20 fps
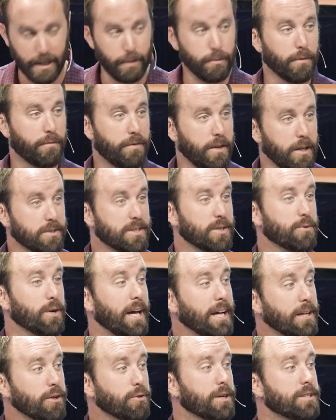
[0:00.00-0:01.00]
It reveals
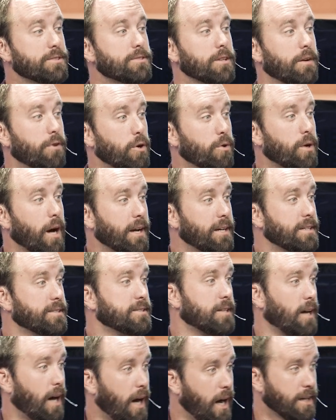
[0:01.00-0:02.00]
ignorance of who God
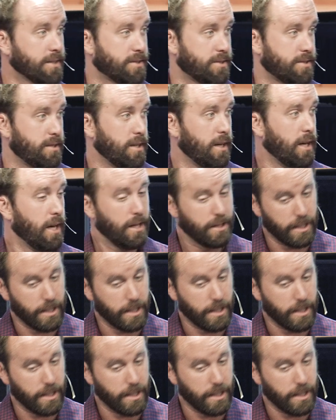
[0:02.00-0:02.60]
is to us.